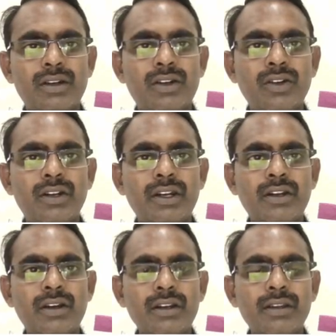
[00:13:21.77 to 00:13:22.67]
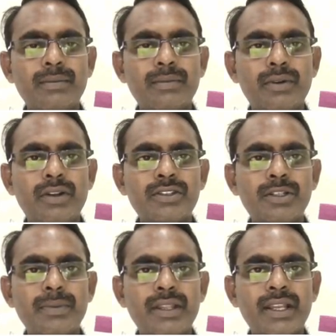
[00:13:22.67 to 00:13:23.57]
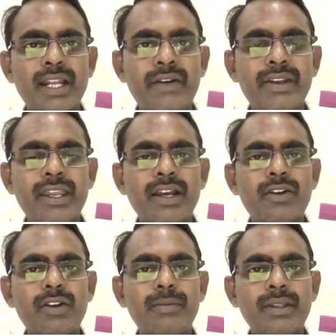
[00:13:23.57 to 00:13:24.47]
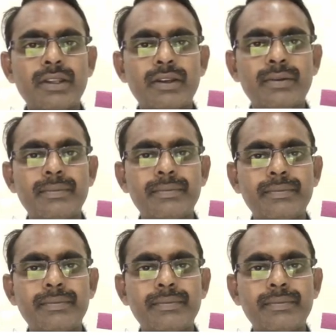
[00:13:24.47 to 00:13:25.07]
Controlling torque produced by the gravity control method.